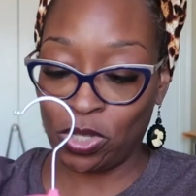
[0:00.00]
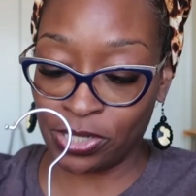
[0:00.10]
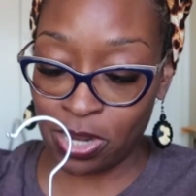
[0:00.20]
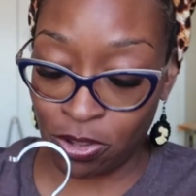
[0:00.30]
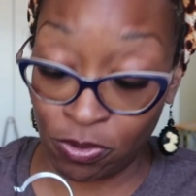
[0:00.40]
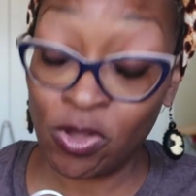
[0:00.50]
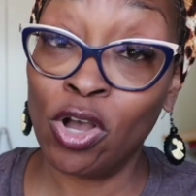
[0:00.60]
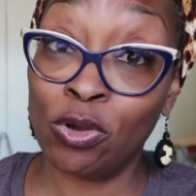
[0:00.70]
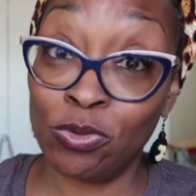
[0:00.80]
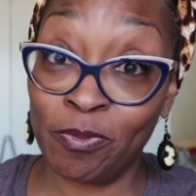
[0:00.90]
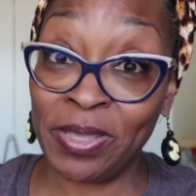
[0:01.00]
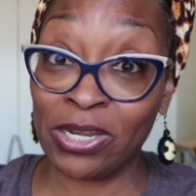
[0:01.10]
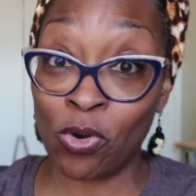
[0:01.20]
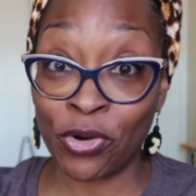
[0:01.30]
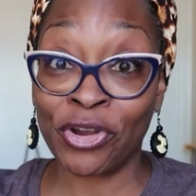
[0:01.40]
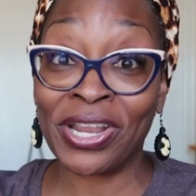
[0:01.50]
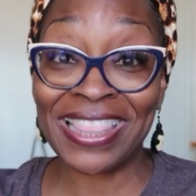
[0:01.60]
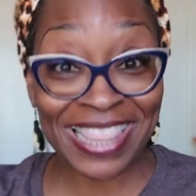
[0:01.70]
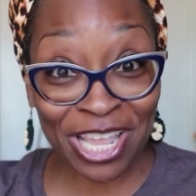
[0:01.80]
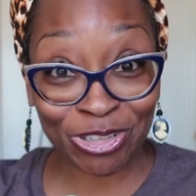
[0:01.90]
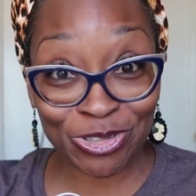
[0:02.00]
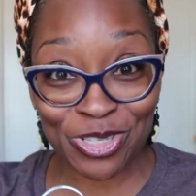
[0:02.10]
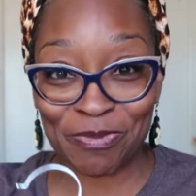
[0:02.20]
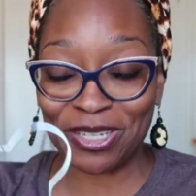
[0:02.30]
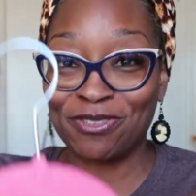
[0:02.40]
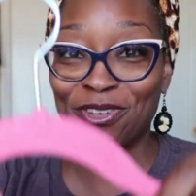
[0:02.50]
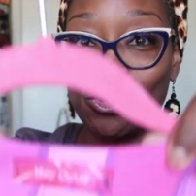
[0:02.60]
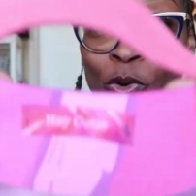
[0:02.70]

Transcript: all know who've been ordering, thank you so much for the